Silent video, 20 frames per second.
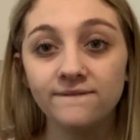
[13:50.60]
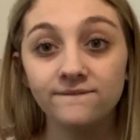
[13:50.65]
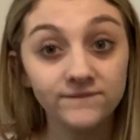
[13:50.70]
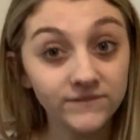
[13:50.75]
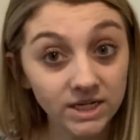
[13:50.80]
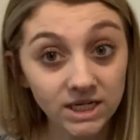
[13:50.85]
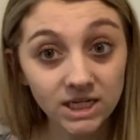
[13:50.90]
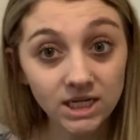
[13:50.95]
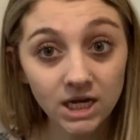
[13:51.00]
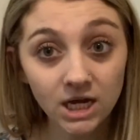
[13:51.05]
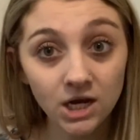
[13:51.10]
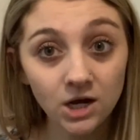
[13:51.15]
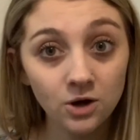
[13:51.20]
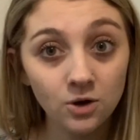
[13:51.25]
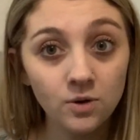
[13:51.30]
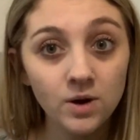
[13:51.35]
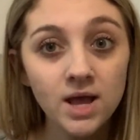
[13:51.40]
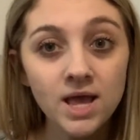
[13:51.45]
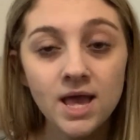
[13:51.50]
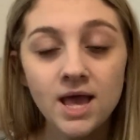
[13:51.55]

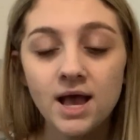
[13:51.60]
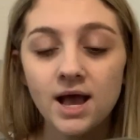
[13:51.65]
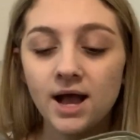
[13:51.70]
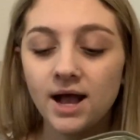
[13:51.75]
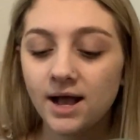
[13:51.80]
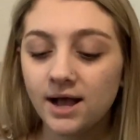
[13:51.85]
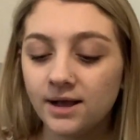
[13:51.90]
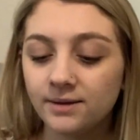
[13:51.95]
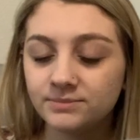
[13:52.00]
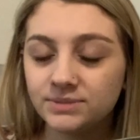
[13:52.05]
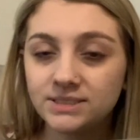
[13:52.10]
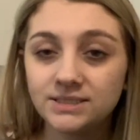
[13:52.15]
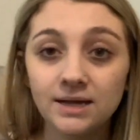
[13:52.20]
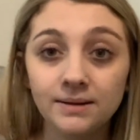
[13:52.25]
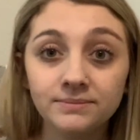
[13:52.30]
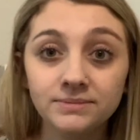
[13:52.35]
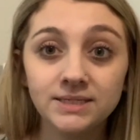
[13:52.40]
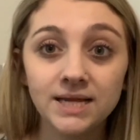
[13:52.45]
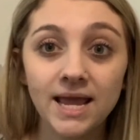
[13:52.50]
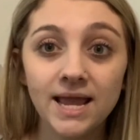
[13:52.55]
video
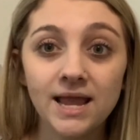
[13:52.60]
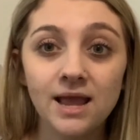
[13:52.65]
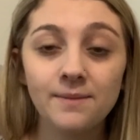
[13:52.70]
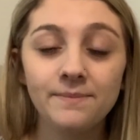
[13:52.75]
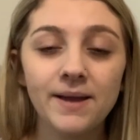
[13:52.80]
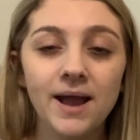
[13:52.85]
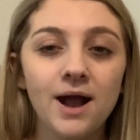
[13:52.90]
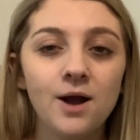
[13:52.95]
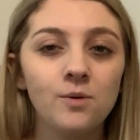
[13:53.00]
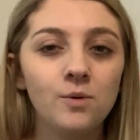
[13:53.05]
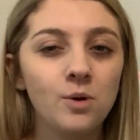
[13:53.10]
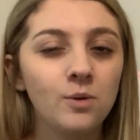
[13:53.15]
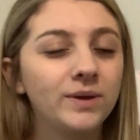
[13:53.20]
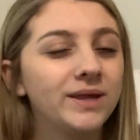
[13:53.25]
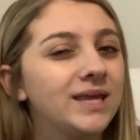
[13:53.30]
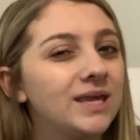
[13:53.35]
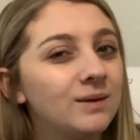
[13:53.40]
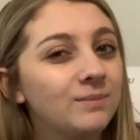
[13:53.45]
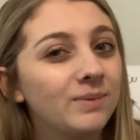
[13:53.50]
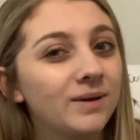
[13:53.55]
someday about what we
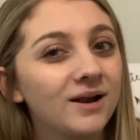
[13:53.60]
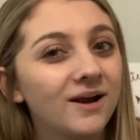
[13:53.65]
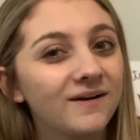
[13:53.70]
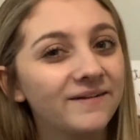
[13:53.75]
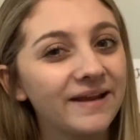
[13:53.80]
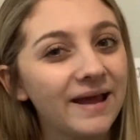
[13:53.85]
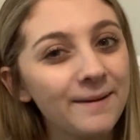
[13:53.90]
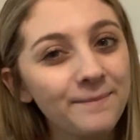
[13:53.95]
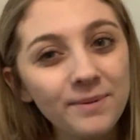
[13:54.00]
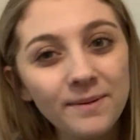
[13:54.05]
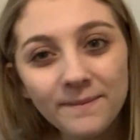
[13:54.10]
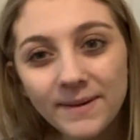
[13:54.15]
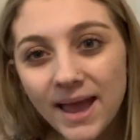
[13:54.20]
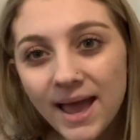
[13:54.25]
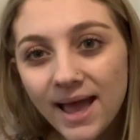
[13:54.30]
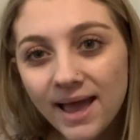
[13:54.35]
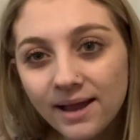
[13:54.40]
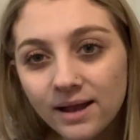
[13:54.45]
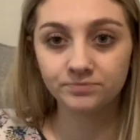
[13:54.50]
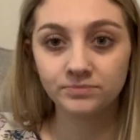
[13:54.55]
keep in our diaper
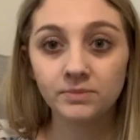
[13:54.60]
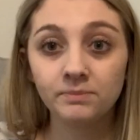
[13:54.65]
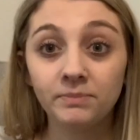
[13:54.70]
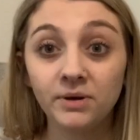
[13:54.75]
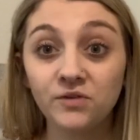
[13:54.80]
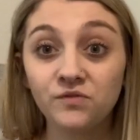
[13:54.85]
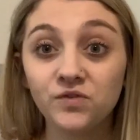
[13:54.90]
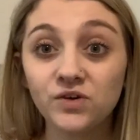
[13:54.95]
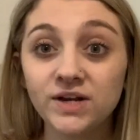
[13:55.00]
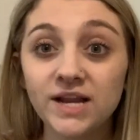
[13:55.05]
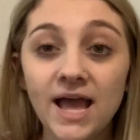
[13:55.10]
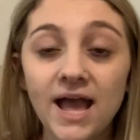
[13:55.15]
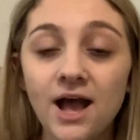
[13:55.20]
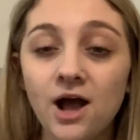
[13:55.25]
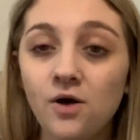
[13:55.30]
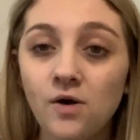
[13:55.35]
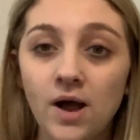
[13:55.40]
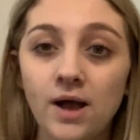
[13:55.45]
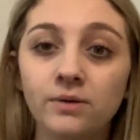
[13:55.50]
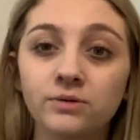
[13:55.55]
bag, but for
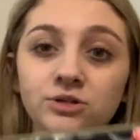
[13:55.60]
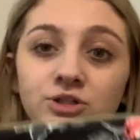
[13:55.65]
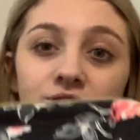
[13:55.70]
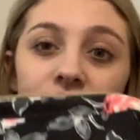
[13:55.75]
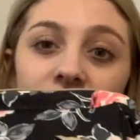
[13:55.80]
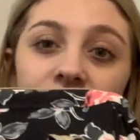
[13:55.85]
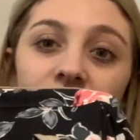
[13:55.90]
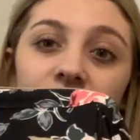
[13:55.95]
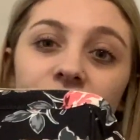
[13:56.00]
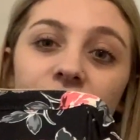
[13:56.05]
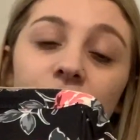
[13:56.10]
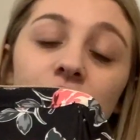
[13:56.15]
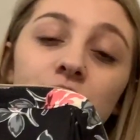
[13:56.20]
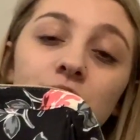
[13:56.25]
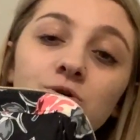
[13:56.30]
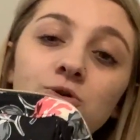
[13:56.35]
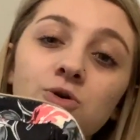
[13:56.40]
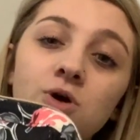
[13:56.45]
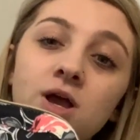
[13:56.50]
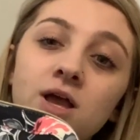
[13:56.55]
now I will just give
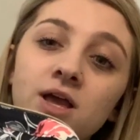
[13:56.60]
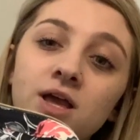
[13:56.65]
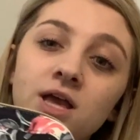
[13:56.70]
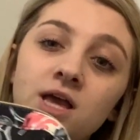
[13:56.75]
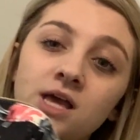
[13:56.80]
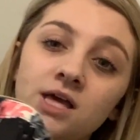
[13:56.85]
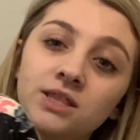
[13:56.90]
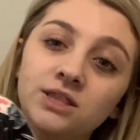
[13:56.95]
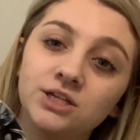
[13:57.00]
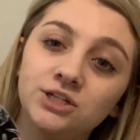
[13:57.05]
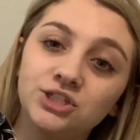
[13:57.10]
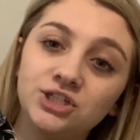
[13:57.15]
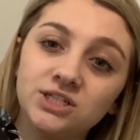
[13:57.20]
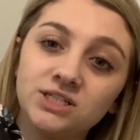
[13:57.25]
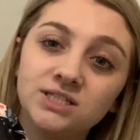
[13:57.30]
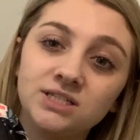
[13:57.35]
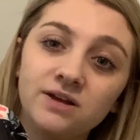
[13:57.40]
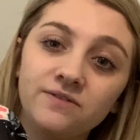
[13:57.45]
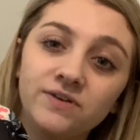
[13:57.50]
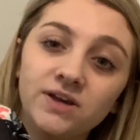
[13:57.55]
you the
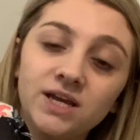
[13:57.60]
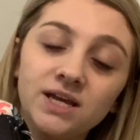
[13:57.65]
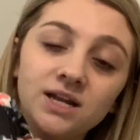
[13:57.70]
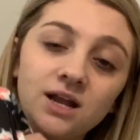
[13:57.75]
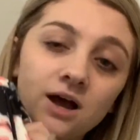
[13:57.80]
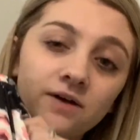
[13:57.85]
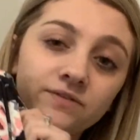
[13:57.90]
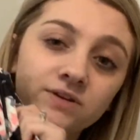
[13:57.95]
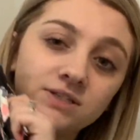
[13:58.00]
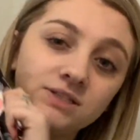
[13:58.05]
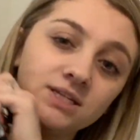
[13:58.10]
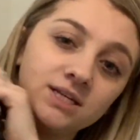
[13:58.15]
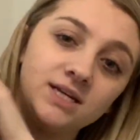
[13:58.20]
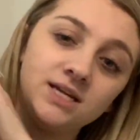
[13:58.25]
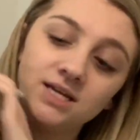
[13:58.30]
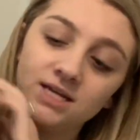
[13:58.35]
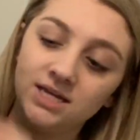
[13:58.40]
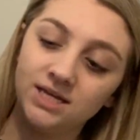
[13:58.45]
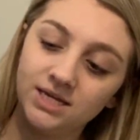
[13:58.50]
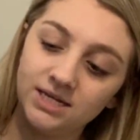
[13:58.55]
gist of it.
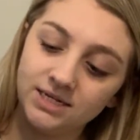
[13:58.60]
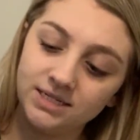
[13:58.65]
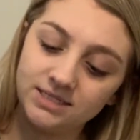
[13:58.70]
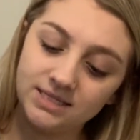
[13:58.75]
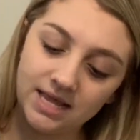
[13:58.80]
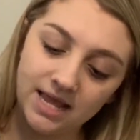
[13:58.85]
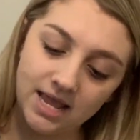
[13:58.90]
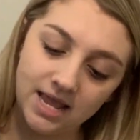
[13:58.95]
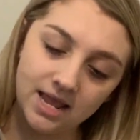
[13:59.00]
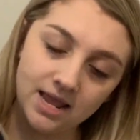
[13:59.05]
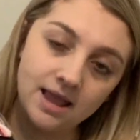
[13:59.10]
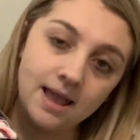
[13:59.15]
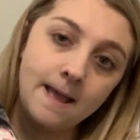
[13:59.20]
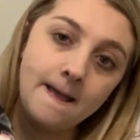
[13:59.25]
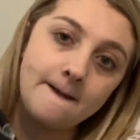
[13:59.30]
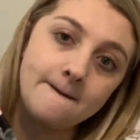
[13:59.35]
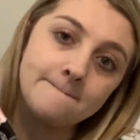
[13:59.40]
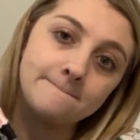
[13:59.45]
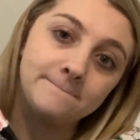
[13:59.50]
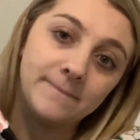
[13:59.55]
Obviously it is a
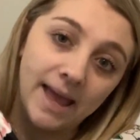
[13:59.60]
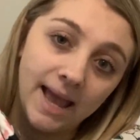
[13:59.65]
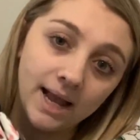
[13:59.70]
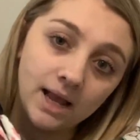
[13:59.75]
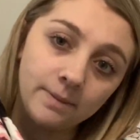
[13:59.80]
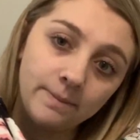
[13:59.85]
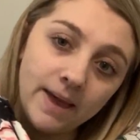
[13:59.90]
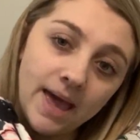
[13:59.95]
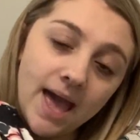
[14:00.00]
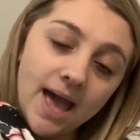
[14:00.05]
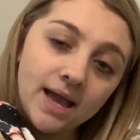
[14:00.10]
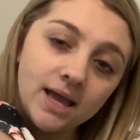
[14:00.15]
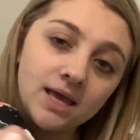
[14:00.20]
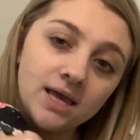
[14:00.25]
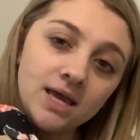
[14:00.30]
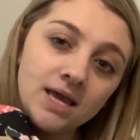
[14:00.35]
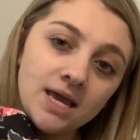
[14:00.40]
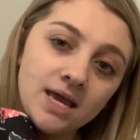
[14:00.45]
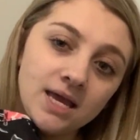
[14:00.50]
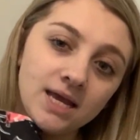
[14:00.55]
backpack.
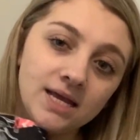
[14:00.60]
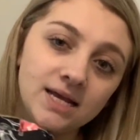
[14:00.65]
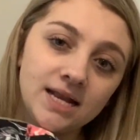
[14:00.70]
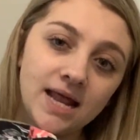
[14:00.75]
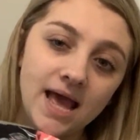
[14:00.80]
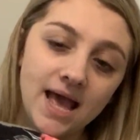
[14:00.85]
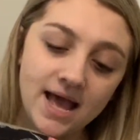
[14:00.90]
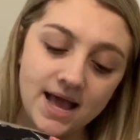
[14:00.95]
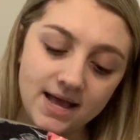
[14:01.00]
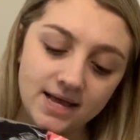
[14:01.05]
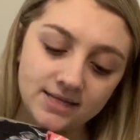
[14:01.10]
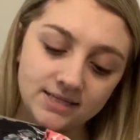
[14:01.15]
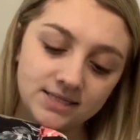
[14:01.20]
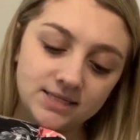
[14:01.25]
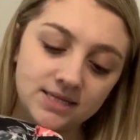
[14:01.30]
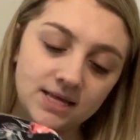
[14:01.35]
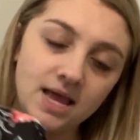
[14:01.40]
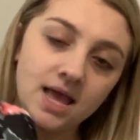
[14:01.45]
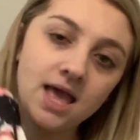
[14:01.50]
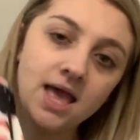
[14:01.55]
It
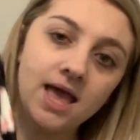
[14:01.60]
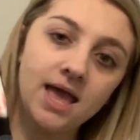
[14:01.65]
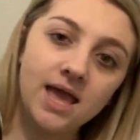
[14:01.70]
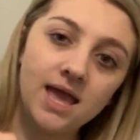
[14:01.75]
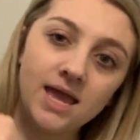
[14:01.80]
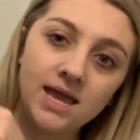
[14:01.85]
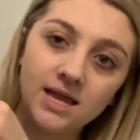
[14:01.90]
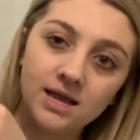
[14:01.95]
has a